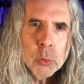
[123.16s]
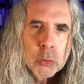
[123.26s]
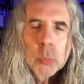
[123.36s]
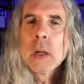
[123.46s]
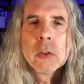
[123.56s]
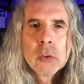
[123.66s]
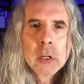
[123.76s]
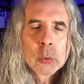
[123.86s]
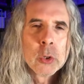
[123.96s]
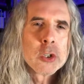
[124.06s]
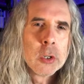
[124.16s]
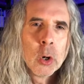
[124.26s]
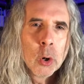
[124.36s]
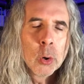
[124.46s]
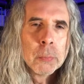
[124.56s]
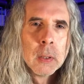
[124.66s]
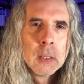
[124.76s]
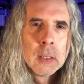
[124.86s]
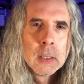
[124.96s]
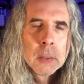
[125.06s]
I was raised in a Christian
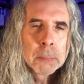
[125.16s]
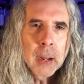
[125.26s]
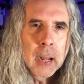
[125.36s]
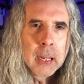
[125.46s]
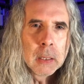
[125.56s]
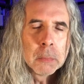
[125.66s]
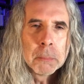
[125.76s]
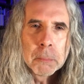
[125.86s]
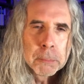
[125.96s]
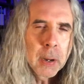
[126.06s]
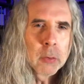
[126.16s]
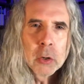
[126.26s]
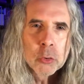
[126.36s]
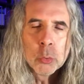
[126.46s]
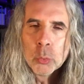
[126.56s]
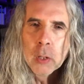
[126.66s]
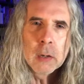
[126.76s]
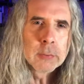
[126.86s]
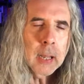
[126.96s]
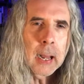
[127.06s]
home by parents
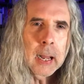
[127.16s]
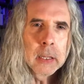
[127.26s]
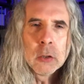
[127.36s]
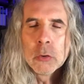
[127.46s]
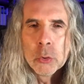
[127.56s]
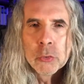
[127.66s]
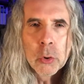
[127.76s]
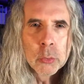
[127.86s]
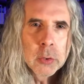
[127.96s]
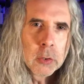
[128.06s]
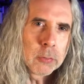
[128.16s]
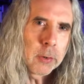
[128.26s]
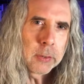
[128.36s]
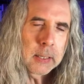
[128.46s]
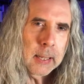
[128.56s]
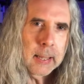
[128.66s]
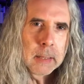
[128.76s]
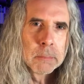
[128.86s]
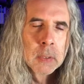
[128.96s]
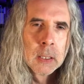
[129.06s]
who love God and do so to this very
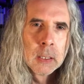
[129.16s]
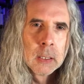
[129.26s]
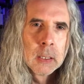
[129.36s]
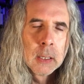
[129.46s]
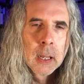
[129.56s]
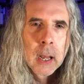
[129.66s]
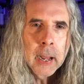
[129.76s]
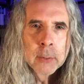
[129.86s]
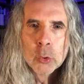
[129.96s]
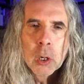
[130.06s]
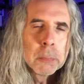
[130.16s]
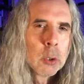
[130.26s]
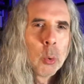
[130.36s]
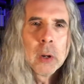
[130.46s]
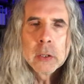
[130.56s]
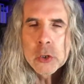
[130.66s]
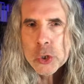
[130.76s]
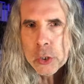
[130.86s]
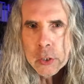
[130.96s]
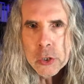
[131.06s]
day. I grew up
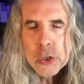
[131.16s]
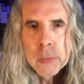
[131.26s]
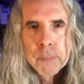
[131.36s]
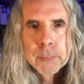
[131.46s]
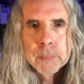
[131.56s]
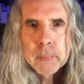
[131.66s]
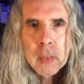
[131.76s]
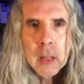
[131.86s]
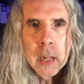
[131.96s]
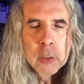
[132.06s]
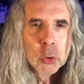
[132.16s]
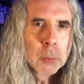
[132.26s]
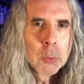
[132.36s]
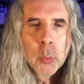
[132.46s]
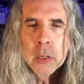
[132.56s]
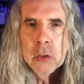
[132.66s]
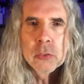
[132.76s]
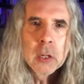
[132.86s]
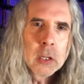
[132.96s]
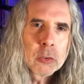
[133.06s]
going to church. I grew up
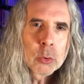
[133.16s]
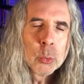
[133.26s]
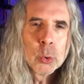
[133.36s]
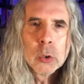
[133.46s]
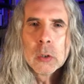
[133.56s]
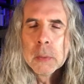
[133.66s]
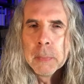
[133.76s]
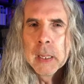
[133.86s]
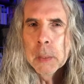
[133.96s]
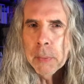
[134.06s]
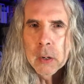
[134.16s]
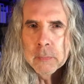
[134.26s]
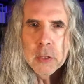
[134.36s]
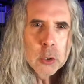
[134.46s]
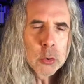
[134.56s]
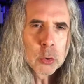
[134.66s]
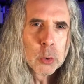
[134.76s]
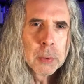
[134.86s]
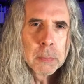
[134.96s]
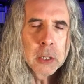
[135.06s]
going to Sunday school and being a part of the
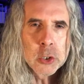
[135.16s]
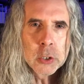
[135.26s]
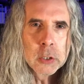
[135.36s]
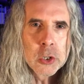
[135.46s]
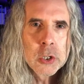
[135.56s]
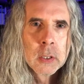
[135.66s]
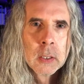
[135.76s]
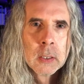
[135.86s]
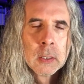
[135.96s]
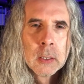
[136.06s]
youth group in my church.